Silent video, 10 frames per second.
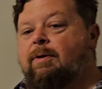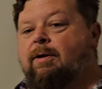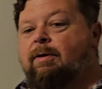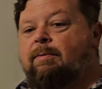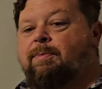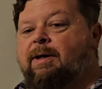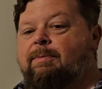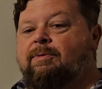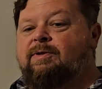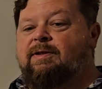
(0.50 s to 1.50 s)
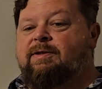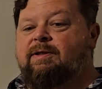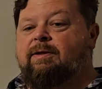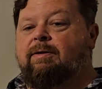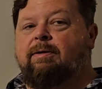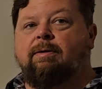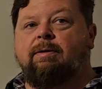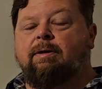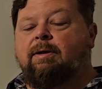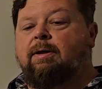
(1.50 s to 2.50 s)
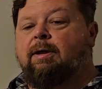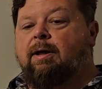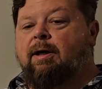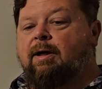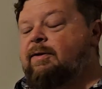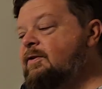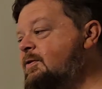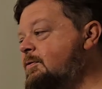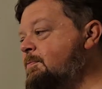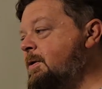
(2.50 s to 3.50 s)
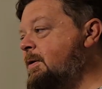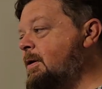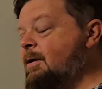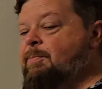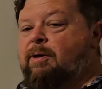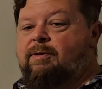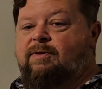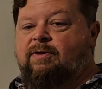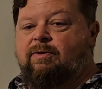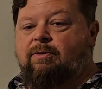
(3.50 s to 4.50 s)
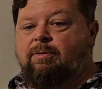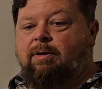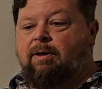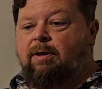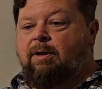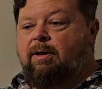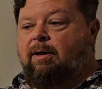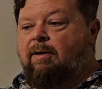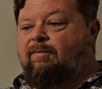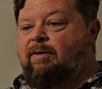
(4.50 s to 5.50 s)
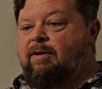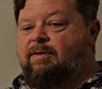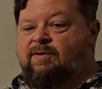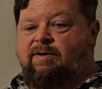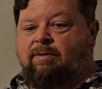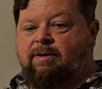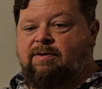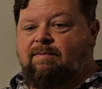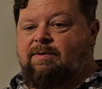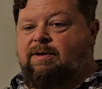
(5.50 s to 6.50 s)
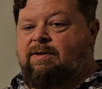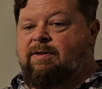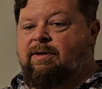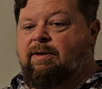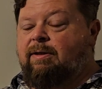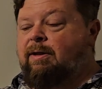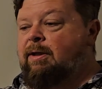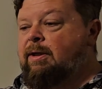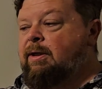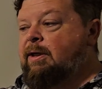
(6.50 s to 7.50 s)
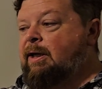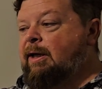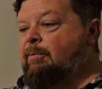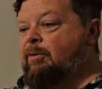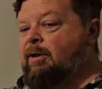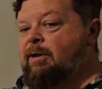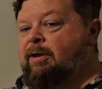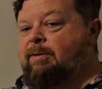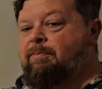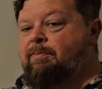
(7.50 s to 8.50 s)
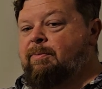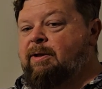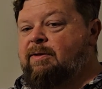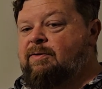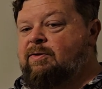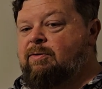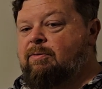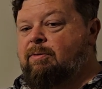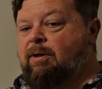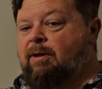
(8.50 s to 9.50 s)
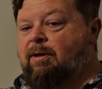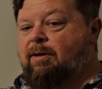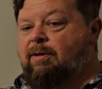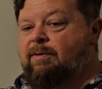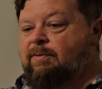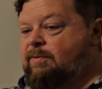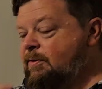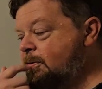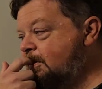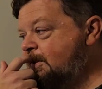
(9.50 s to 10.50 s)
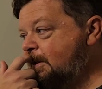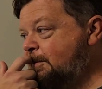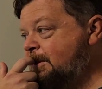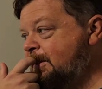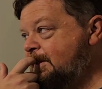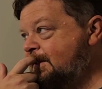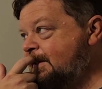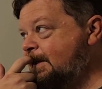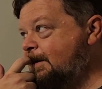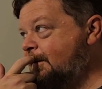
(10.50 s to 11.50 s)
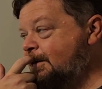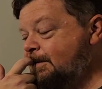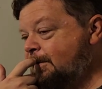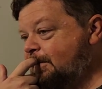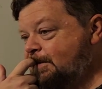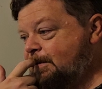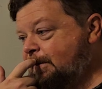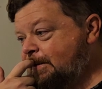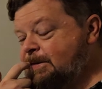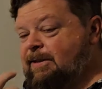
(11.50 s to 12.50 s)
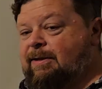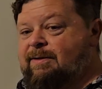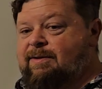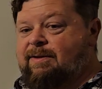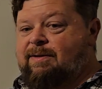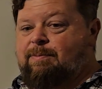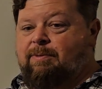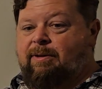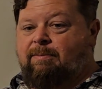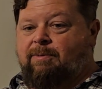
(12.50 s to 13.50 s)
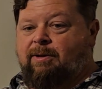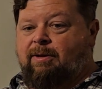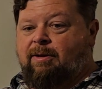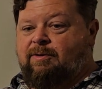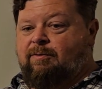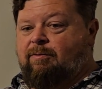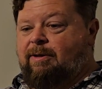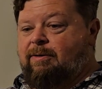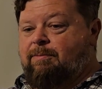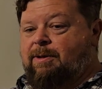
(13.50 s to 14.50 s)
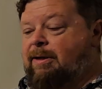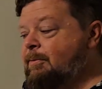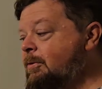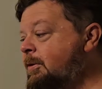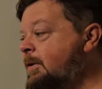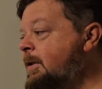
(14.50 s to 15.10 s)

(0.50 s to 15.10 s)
our Bible teaching. This would be part two of our series of teaching, and we're going to get into certain subjects that are in Genesis, but also throughout the Bible.